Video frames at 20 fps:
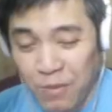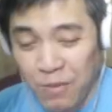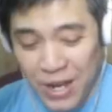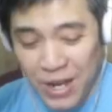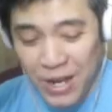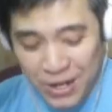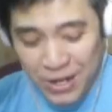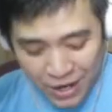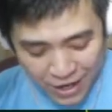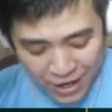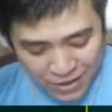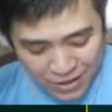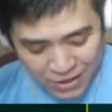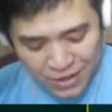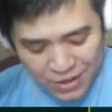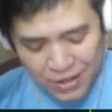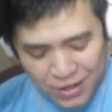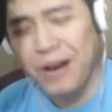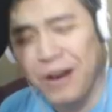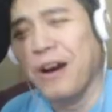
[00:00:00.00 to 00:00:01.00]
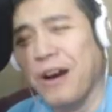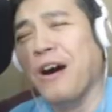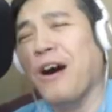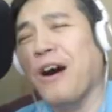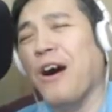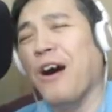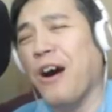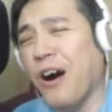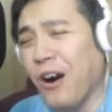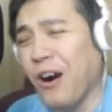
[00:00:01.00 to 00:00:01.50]
my god!
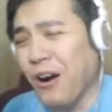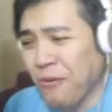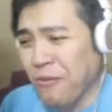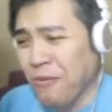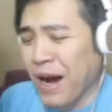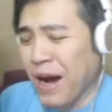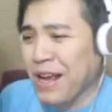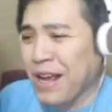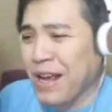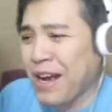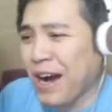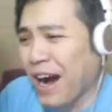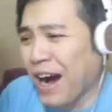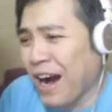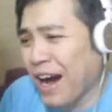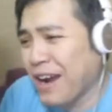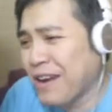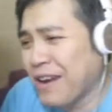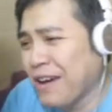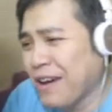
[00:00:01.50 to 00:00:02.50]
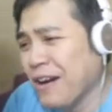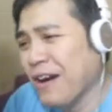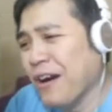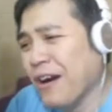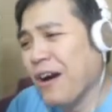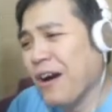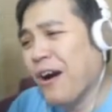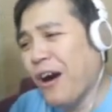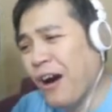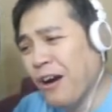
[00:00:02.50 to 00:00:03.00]
Oh my god!
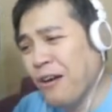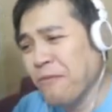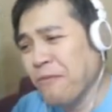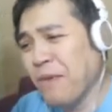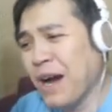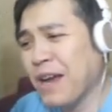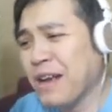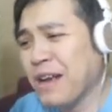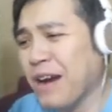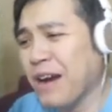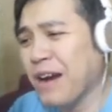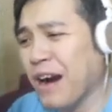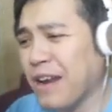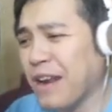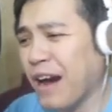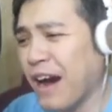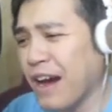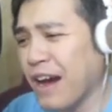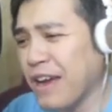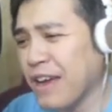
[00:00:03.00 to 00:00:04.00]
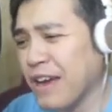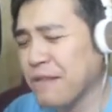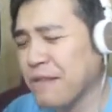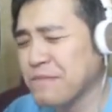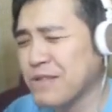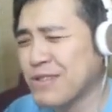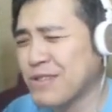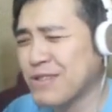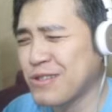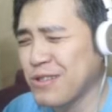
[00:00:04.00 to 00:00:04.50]
Oh my god! I am
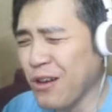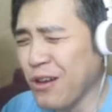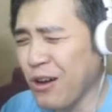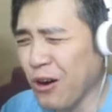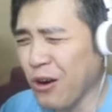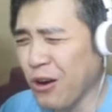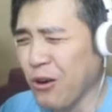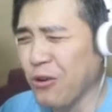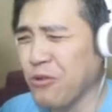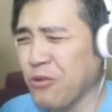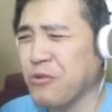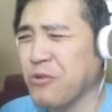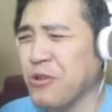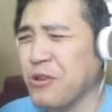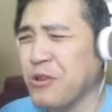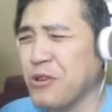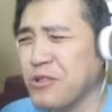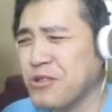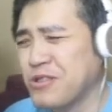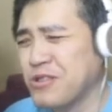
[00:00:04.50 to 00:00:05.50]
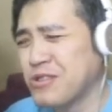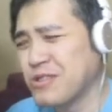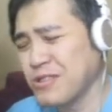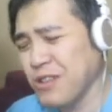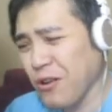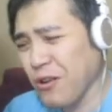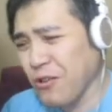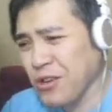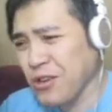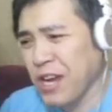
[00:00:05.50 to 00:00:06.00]
so
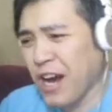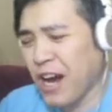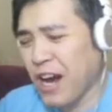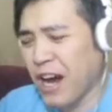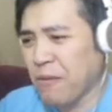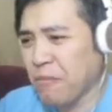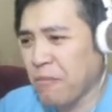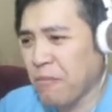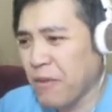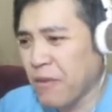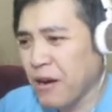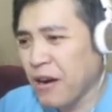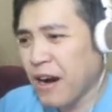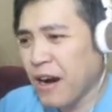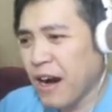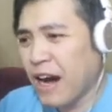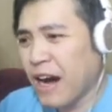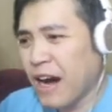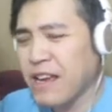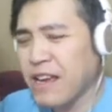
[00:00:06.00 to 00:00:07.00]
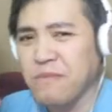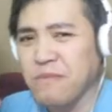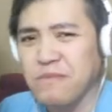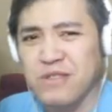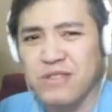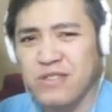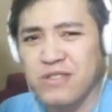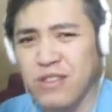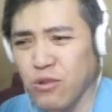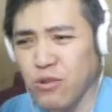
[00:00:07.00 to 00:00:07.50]
dumb! I am
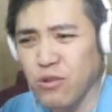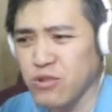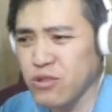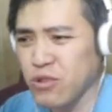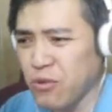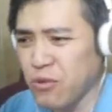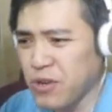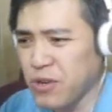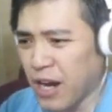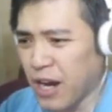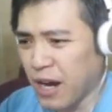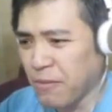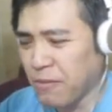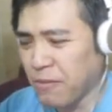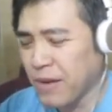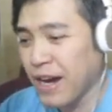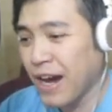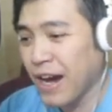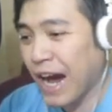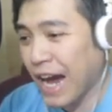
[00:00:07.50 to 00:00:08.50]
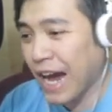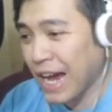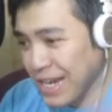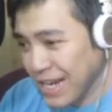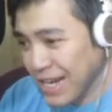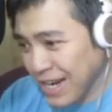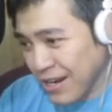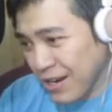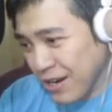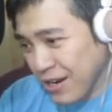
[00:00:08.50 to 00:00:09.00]
so dumb! I
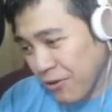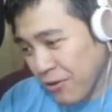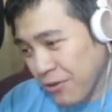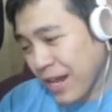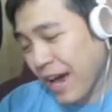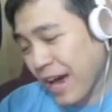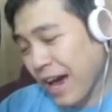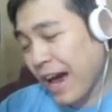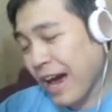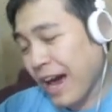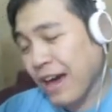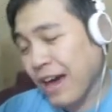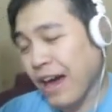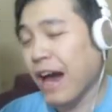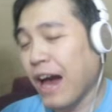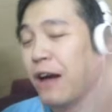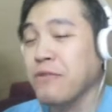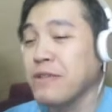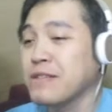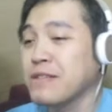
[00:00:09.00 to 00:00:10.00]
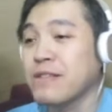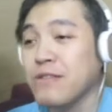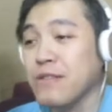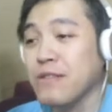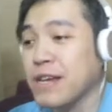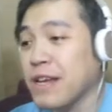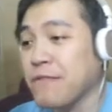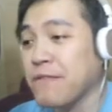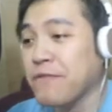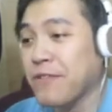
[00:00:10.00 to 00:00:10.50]
didn't know that I was
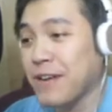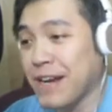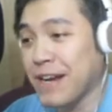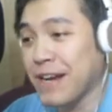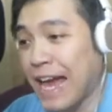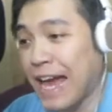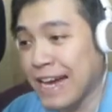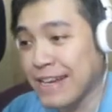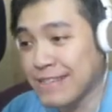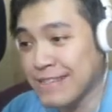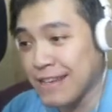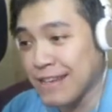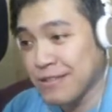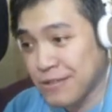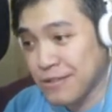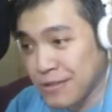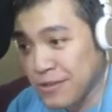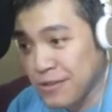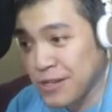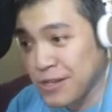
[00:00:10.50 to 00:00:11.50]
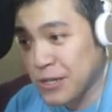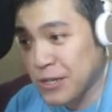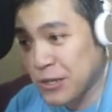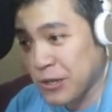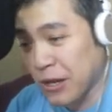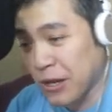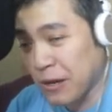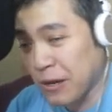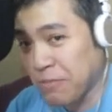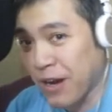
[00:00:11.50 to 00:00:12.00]
looking for an access to the
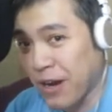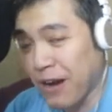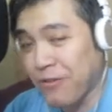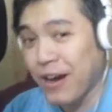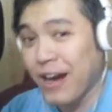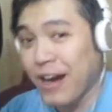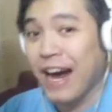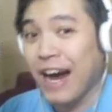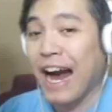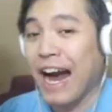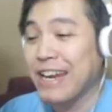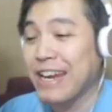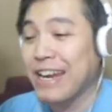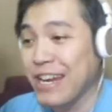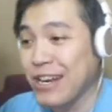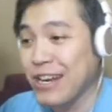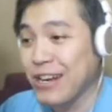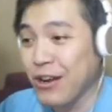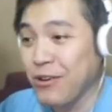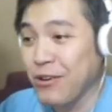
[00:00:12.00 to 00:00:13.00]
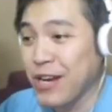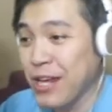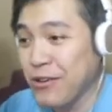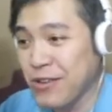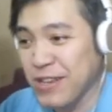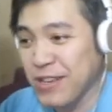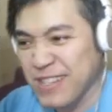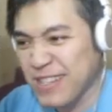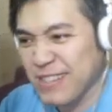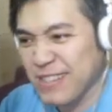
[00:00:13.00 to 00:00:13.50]
drop-off. I didn't know that you
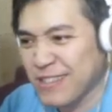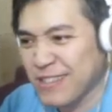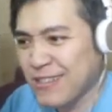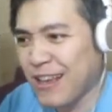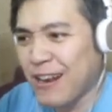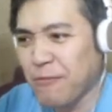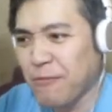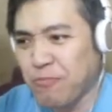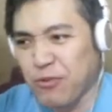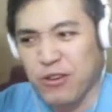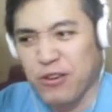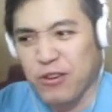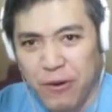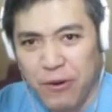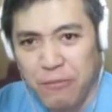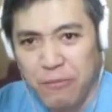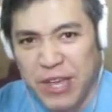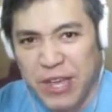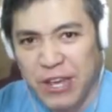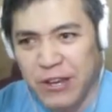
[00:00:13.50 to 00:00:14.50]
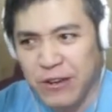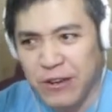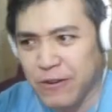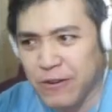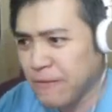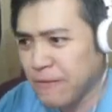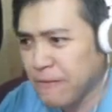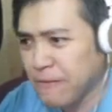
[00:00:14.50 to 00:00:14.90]
can just teleport from here.